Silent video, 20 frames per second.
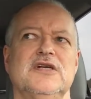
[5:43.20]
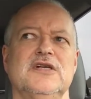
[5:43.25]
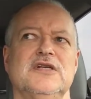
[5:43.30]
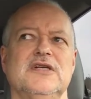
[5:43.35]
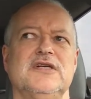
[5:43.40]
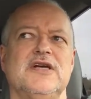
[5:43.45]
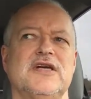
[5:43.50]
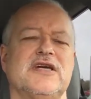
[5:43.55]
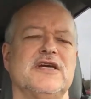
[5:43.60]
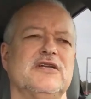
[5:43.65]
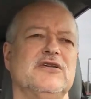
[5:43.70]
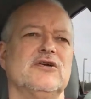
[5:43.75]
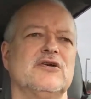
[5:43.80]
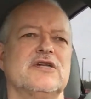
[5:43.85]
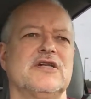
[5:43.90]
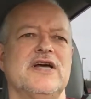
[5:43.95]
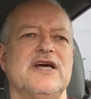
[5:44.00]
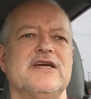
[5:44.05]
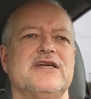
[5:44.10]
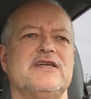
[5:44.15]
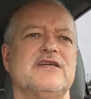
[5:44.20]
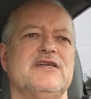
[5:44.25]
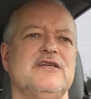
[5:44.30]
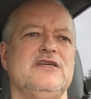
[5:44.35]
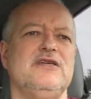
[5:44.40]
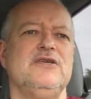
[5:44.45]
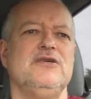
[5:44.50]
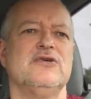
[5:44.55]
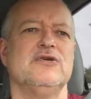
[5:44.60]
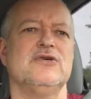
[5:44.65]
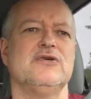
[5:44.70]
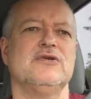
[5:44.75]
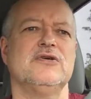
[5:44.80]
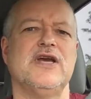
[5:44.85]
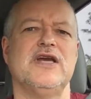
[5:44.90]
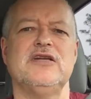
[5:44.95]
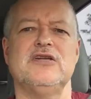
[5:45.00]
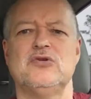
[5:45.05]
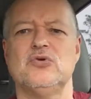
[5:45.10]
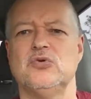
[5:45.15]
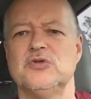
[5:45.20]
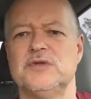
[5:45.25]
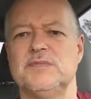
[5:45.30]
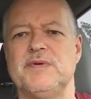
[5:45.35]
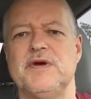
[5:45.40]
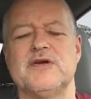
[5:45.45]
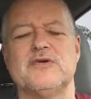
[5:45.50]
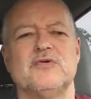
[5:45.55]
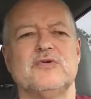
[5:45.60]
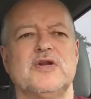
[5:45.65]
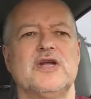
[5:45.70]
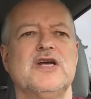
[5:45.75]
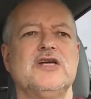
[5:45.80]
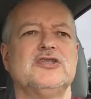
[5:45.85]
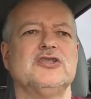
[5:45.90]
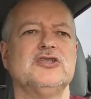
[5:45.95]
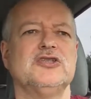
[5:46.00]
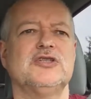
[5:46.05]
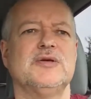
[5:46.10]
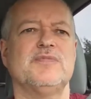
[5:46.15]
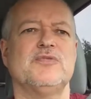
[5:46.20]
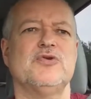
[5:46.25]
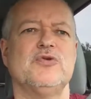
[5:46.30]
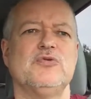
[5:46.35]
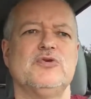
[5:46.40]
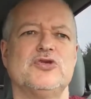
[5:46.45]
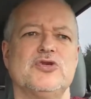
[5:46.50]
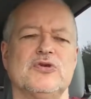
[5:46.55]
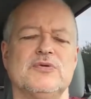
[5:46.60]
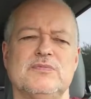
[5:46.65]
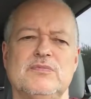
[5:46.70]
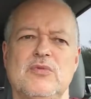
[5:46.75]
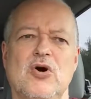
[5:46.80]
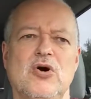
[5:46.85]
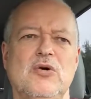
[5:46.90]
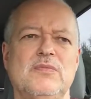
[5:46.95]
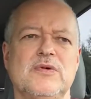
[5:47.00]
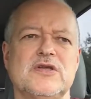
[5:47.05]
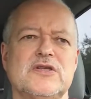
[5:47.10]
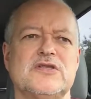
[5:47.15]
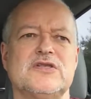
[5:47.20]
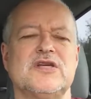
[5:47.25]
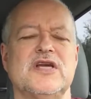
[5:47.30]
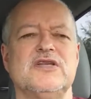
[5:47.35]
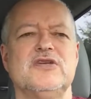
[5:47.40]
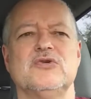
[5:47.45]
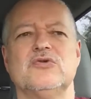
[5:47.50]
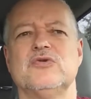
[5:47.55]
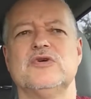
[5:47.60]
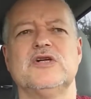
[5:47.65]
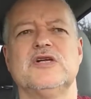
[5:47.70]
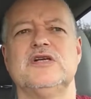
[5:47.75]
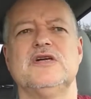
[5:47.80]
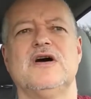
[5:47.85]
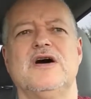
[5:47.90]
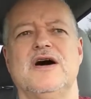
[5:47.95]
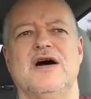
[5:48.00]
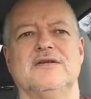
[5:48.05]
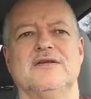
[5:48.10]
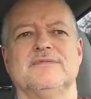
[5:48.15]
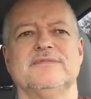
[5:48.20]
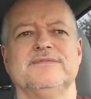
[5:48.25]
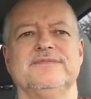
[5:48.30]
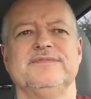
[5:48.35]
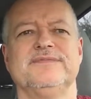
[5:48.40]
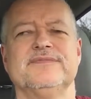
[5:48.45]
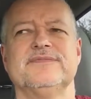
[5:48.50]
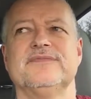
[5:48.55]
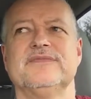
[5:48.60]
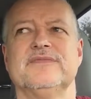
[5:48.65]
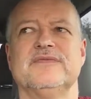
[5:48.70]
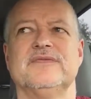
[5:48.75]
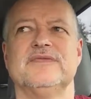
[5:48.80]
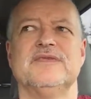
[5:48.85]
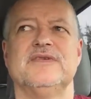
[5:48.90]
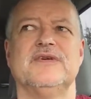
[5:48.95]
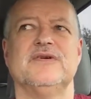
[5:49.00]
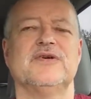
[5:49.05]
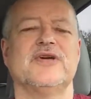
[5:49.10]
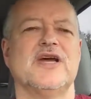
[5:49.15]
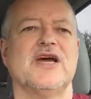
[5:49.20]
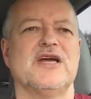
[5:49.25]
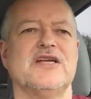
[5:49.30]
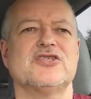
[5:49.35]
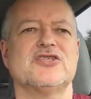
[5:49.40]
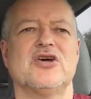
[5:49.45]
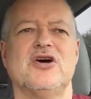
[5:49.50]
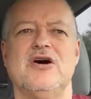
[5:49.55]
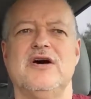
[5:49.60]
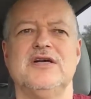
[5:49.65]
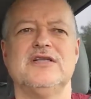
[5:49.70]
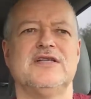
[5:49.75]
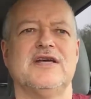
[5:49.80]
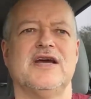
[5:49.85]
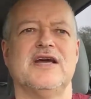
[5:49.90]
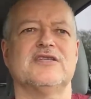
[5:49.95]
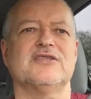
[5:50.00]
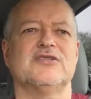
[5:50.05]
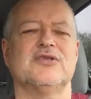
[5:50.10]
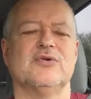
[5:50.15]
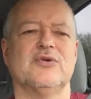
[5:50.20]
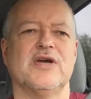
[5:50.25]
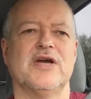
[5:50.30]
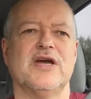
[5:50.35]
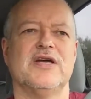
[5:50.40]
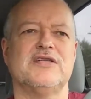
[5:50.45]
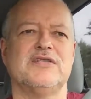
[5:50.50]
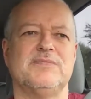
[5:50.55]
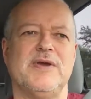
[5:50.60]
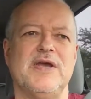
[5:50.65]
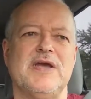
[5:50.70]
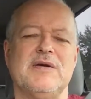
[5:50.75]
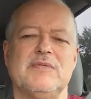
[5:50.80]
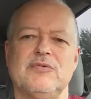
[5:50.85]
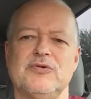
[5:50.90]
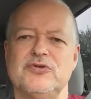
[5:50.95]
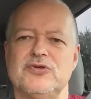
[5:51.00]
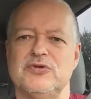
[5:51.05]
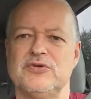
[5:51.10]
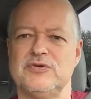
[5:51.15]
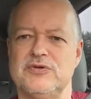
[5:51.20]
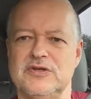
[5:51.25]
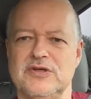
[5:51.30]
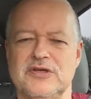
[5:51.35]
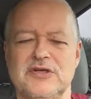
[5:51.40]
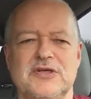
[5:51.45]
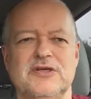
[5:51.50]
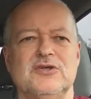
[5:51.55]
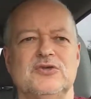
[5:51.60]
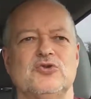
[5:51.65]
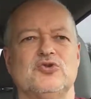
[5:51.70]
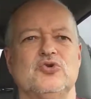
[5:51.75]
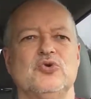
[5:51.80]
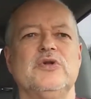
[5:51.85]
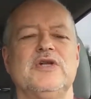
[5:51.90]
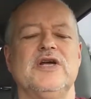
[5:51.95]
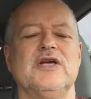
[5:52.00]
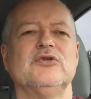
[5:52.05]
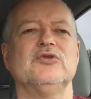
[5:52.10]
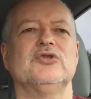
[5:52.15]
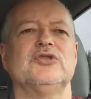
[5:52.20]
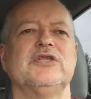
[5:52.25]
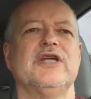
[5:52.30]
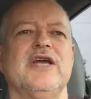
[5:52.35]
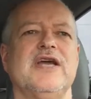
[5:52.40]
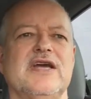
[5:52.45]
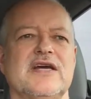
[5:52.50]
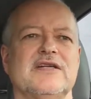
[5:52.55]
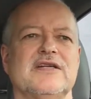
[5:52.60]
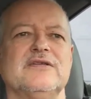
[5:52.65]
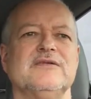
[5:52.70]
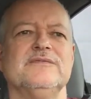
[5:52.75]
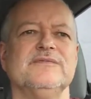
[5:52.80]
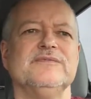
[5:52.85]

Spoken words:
it can look like you're heading towards a better relationship through certain moments, and you're really not. Okay, it's context. Okay, it's be able to truly understand,